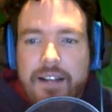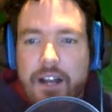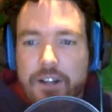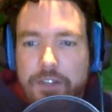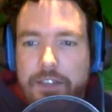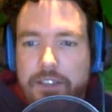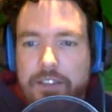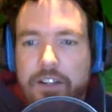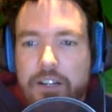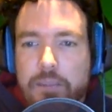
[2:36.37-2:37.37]
Now, I don't
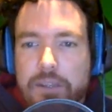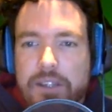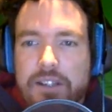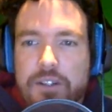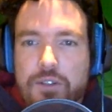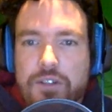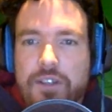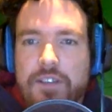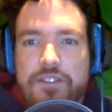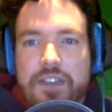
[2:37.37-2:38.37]
think they're going to be
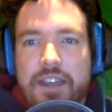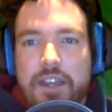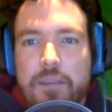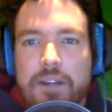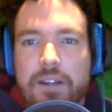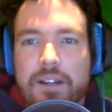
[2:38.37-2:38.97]
using the same...